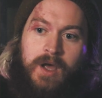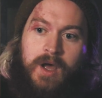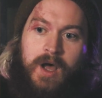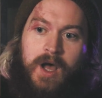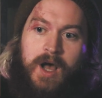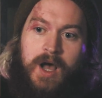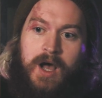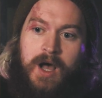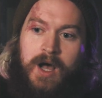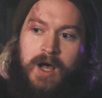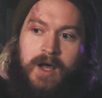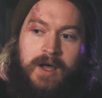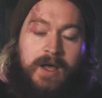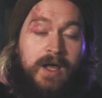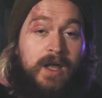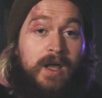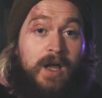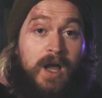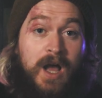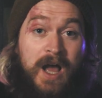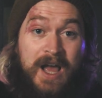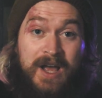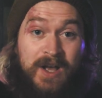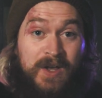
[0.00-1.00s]
I
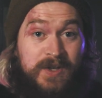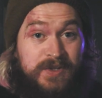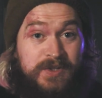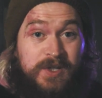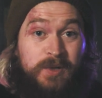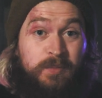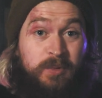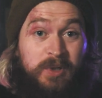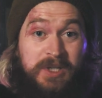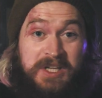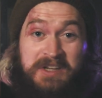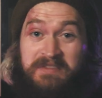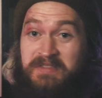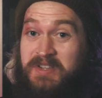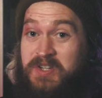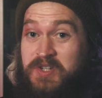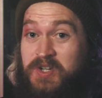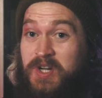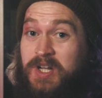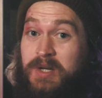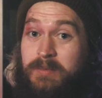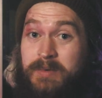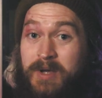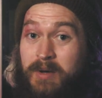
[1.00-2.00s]
also believe that
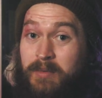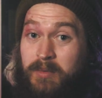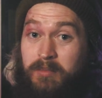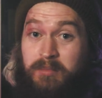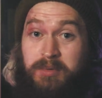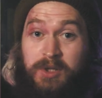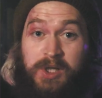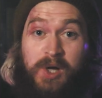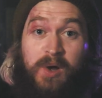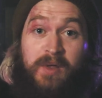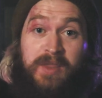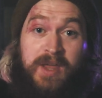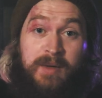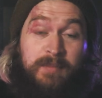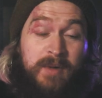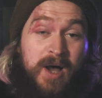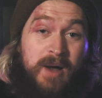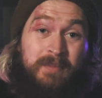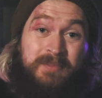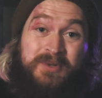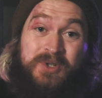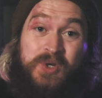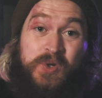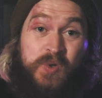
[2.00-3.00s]
you're going to be able to blow them
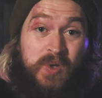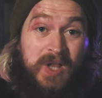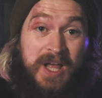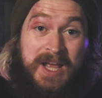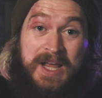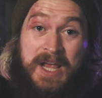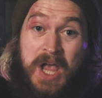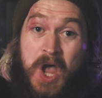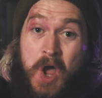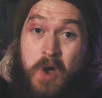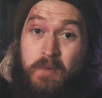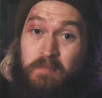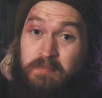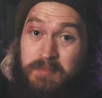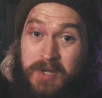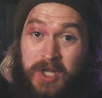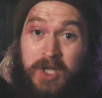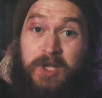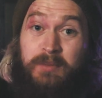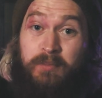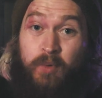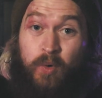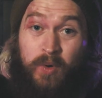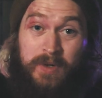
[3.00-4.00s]
up to like
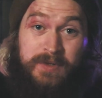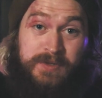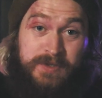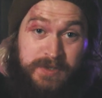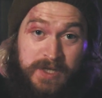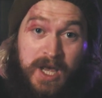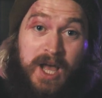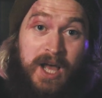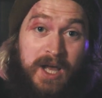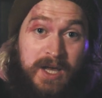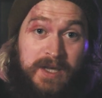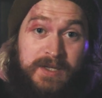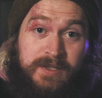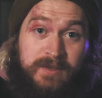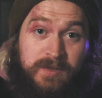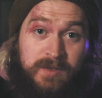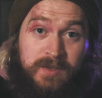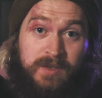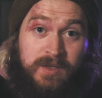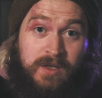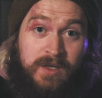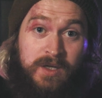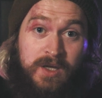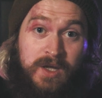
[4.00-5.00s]
billboard
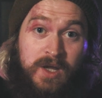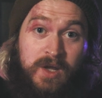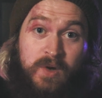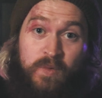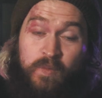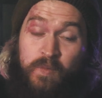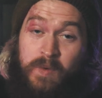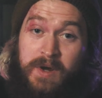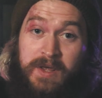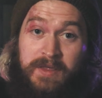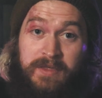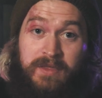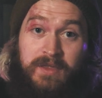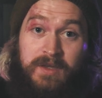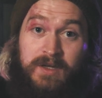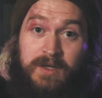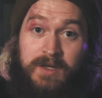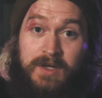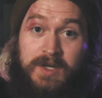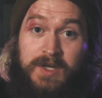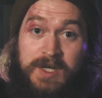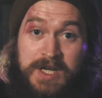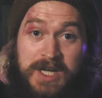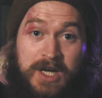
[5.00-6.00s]
size with
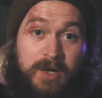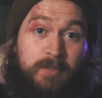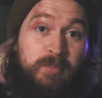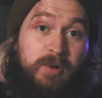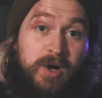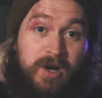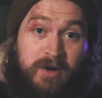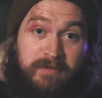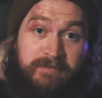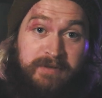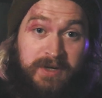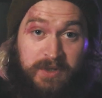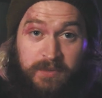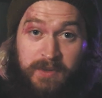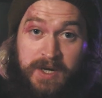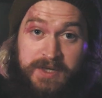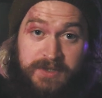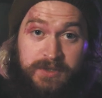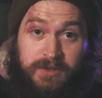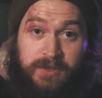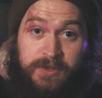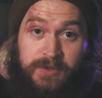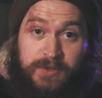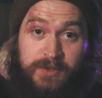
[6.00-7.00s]
near perfect
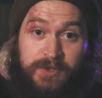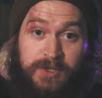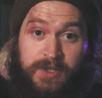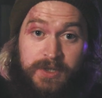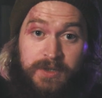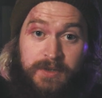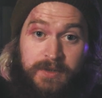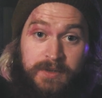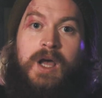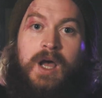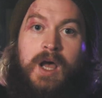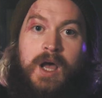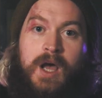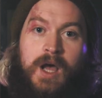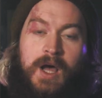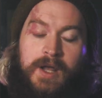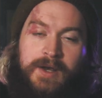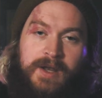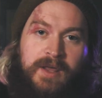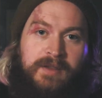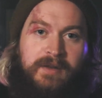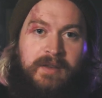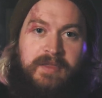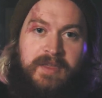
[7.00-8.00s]
resolution.
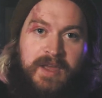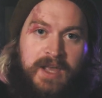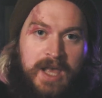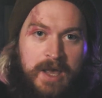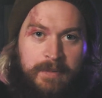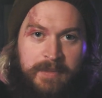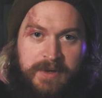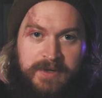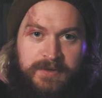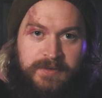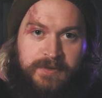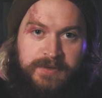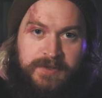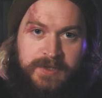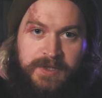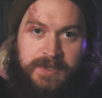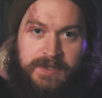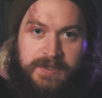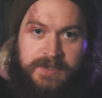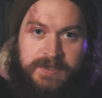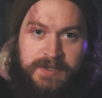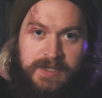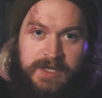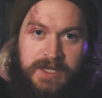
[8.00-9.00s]
Another thing I'm interested
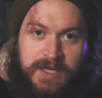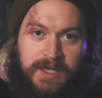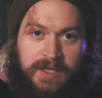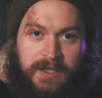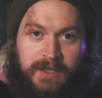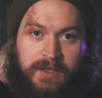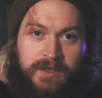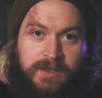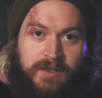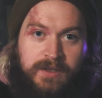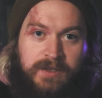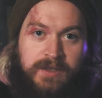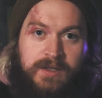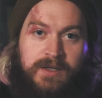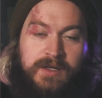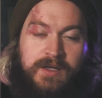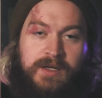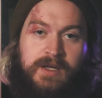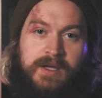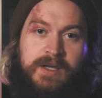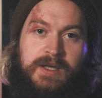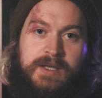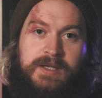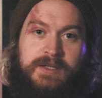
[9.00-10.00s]
in seeing
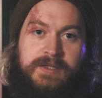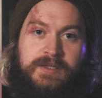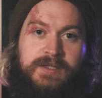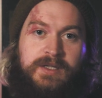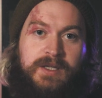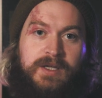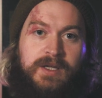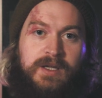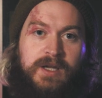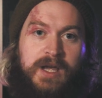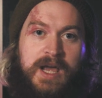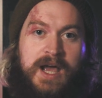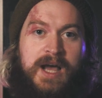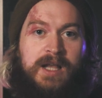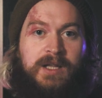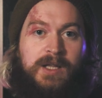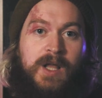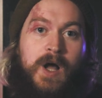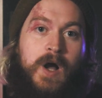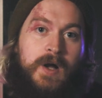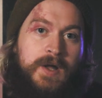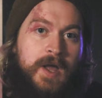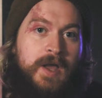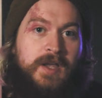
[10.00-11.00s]
is how
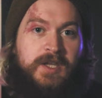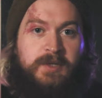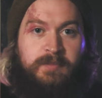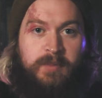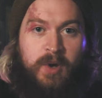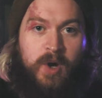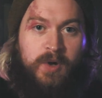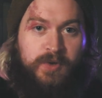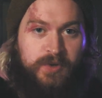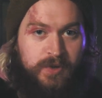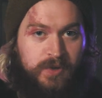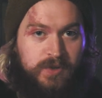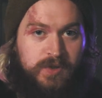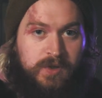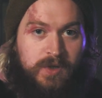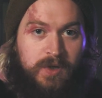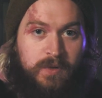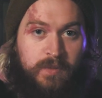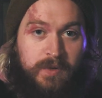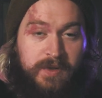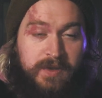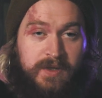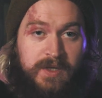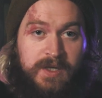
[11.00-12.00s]
long exposures
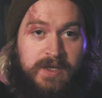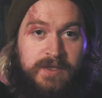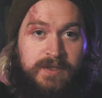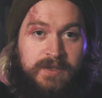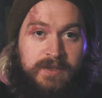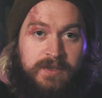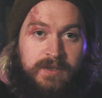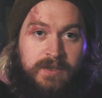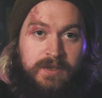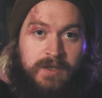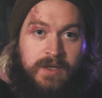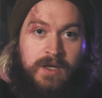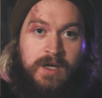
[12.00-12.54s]
look with this.